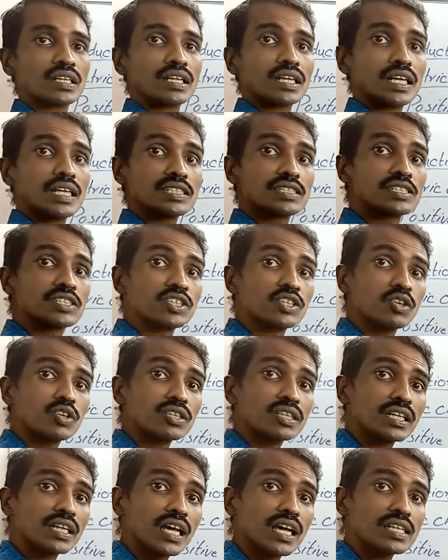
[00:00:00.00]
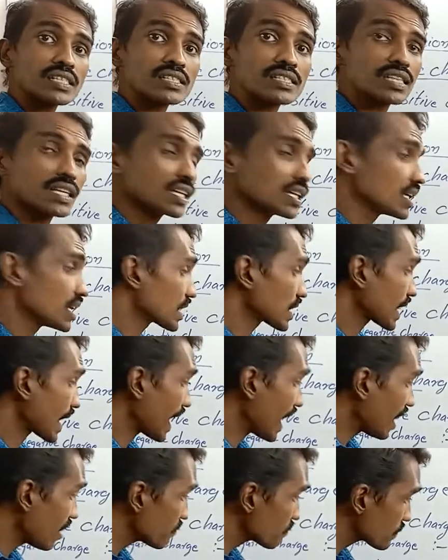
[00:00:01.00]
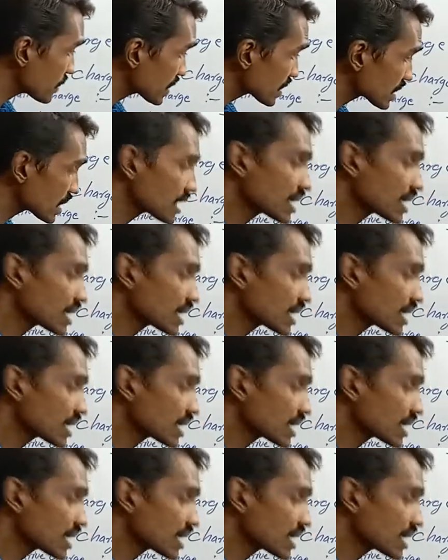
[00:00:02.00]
It's denoted as capital